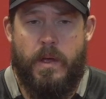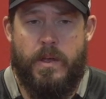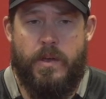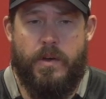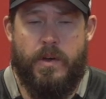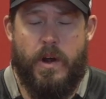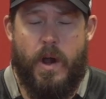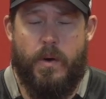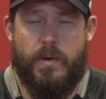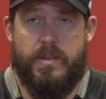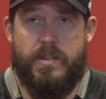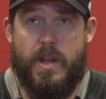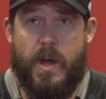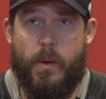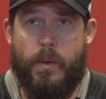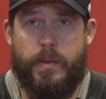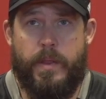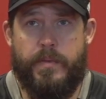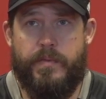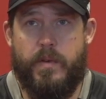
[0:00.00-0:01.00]
You could always
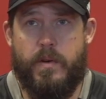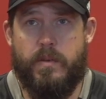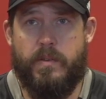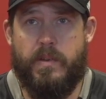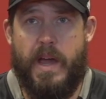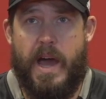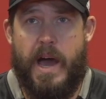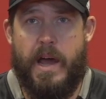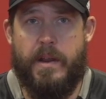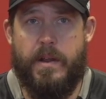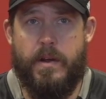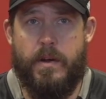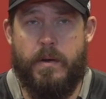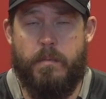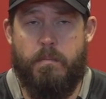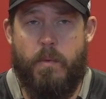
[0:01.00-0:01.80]
tell when they first got here,